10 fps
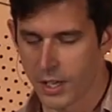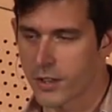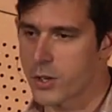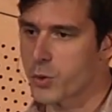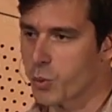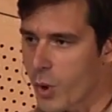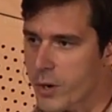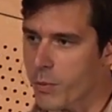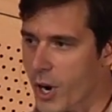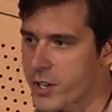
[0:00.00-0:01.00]
There's
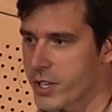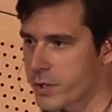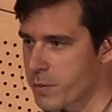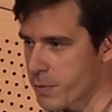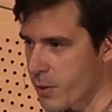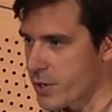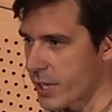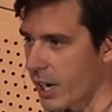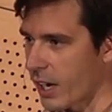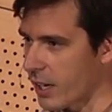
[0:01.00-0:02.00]
1 project per
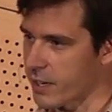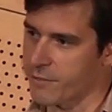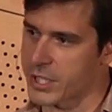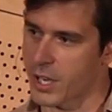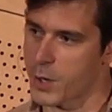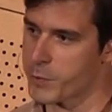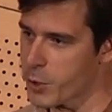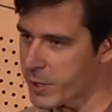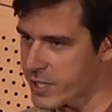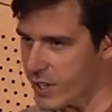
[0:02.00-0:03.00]
person at any given time.
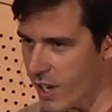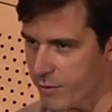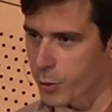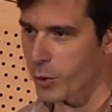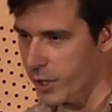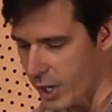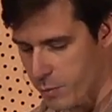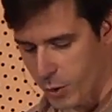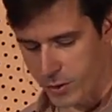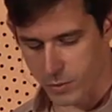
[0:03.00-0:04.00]
Nobody's ever working
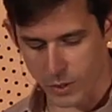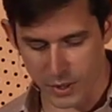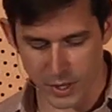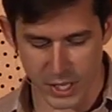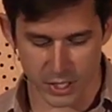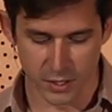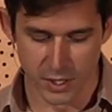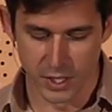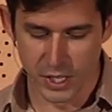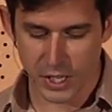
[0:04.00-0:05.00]
on more than one thing.
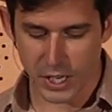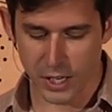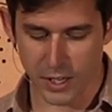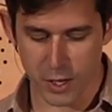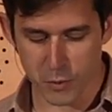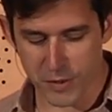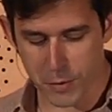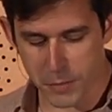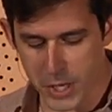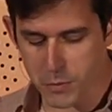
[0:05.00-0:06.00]
And we have
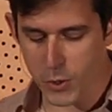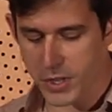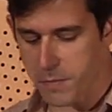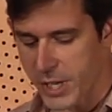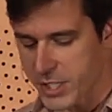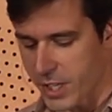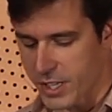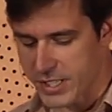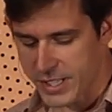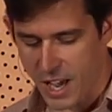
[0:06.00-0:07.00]
a big board that makes all
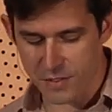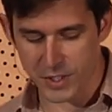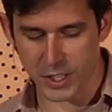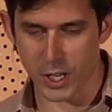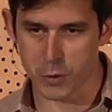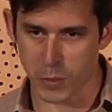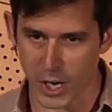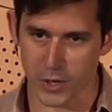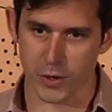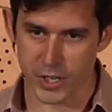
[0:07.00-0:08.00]
the staffing and
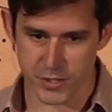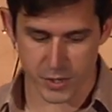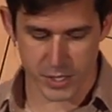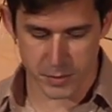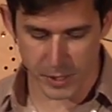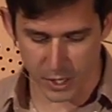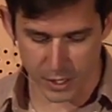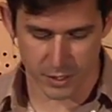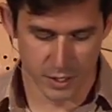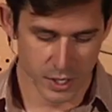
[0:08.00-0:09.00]
priorities
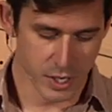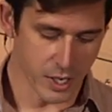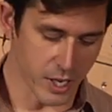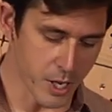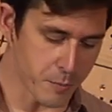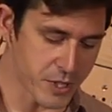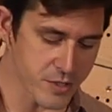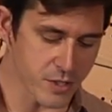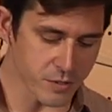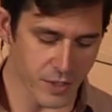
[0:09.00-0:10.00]
transparent. But
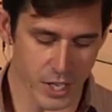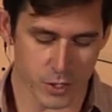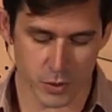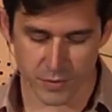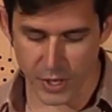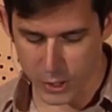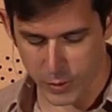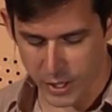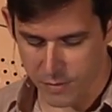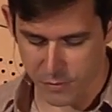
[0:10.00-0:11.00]
there's no value in
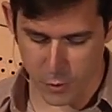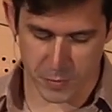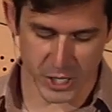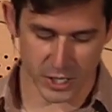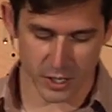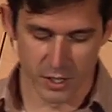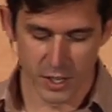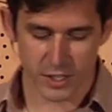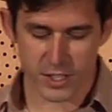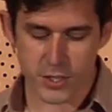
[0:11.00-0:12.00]
following that formula
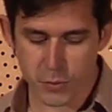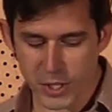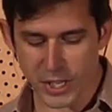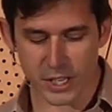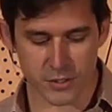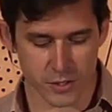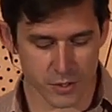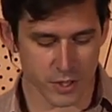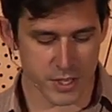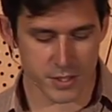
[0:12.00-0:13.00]
unless you really
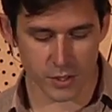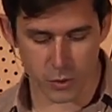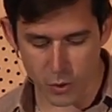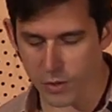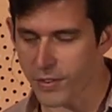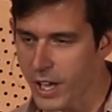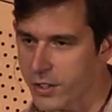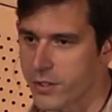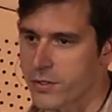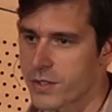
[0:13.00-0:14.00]
internalize the core
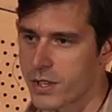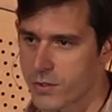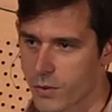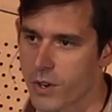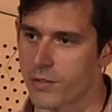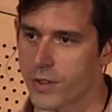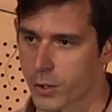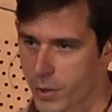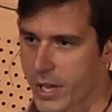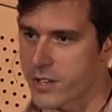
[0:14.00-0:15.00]
values that drove the
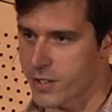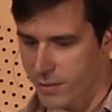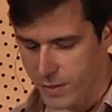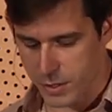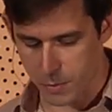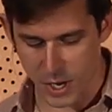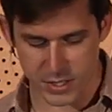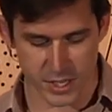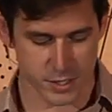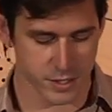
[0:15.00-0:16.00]
creation of this
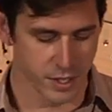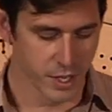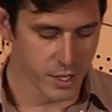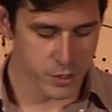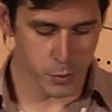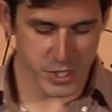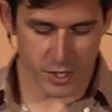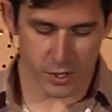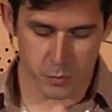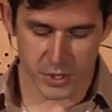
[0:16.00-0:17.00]
process. So we
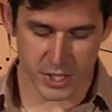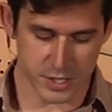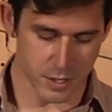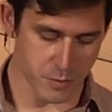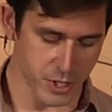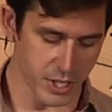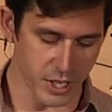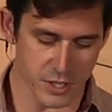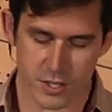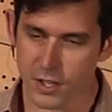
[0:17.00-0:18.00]
started with the assumption that
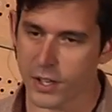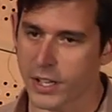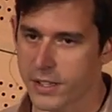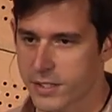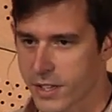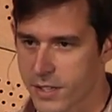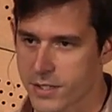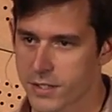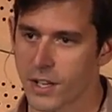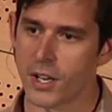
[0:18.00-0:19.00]
engineering
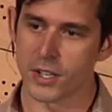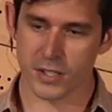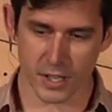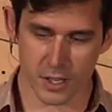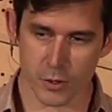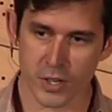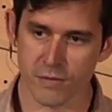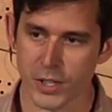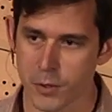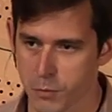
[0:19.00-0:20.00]
exists to
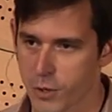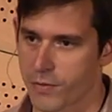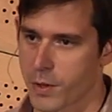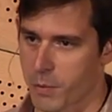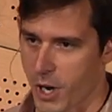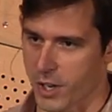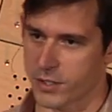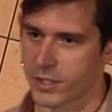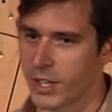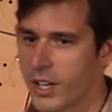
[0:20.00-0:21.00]
iteratively improve the
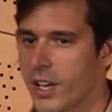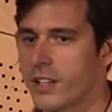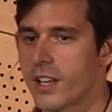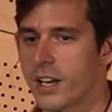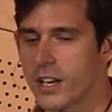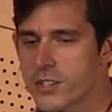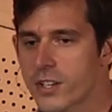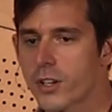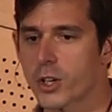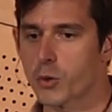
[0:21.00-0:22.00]
product, and that
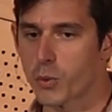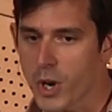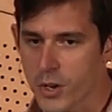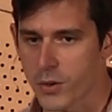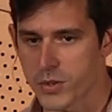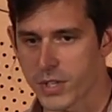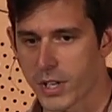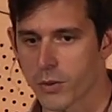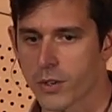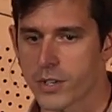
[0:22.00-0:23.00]
engineering grows
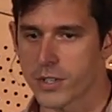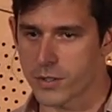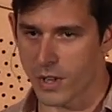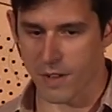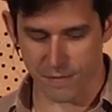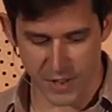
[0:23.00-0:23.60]
in order to do that